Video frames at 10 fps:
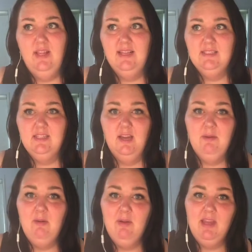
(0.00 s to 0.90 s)
last time
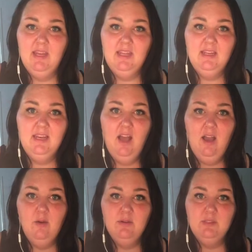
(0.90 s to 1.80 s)
I weighed in,
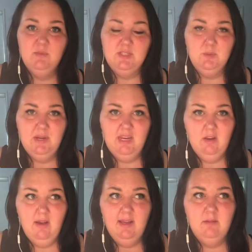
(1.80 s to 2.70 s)
I was
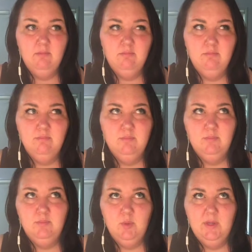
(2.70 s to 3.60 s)

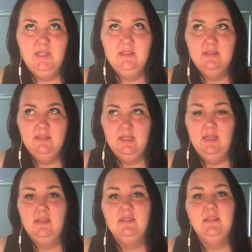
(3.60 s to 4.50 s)

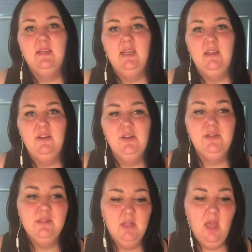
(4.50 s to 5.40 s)
129.6
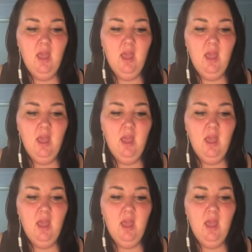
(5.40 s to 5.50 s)
kilos.